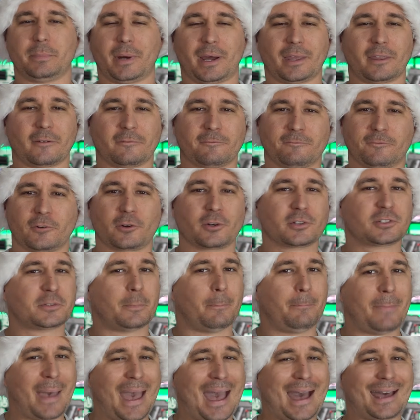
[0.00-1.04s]
by the
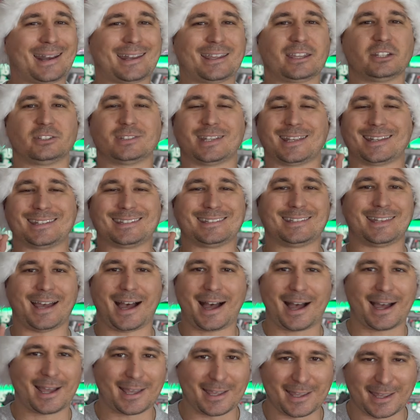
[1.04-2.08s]
first baddie to
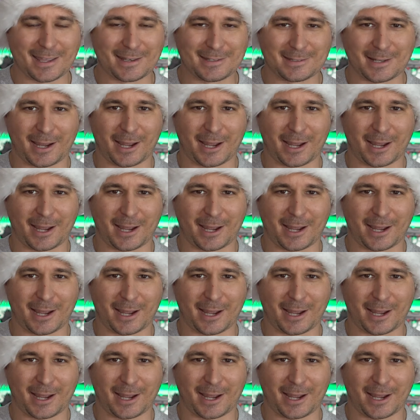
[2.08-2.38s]
die in